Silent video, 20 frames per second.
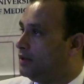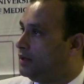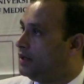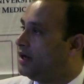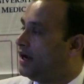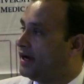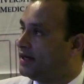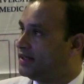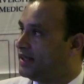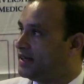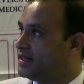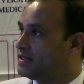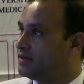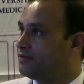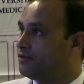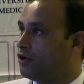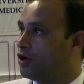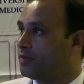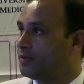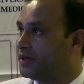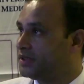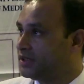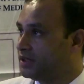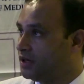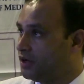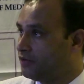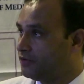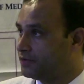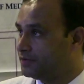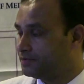And there is a
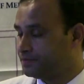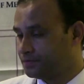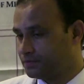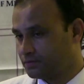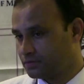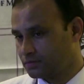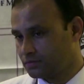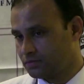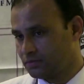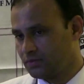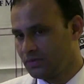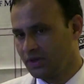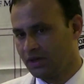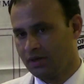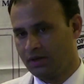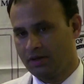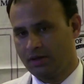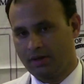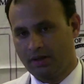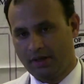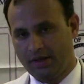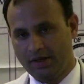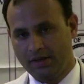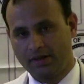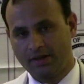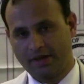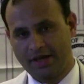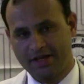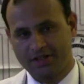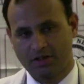formation of,
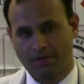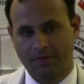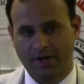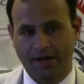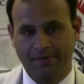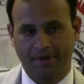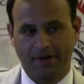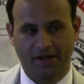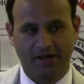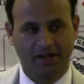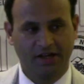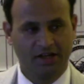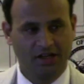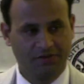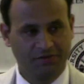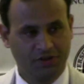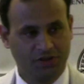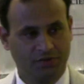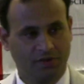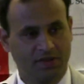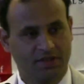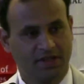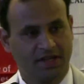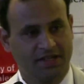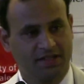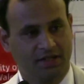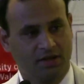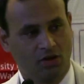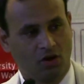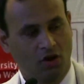in case of diabetic individuals, there
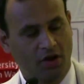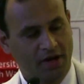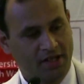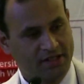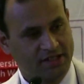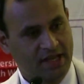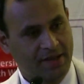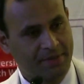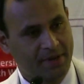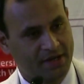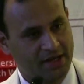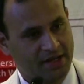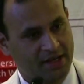is a non-enzymatic